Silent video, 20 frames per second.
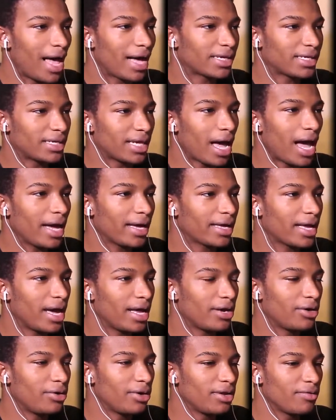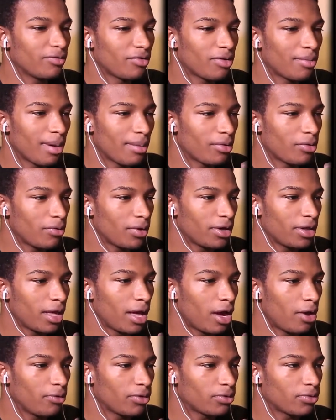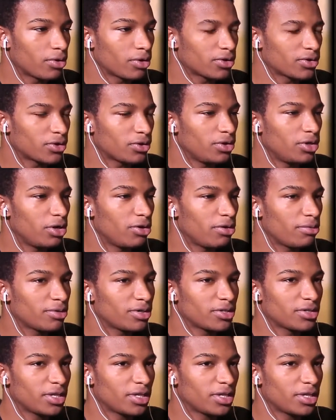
well, actually, I kind of don't even remember where the hell we were. So, you know what? We're